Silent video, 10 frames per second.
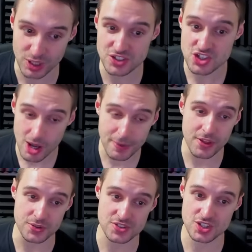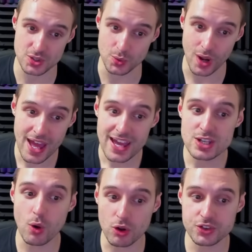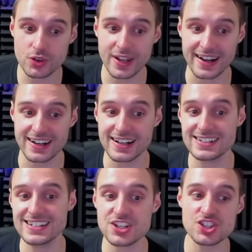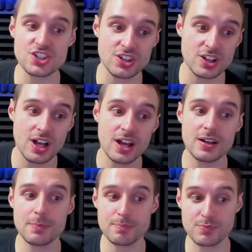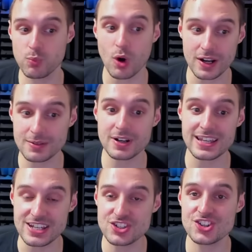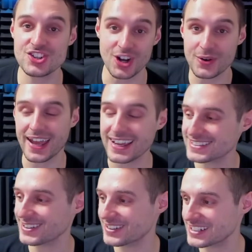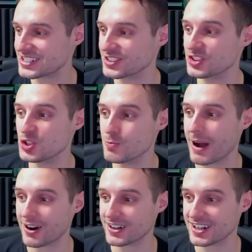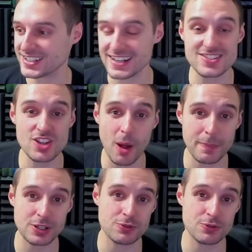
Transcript: But on top of those two, you also get an additional one each, okay? So additional new paradox that has not been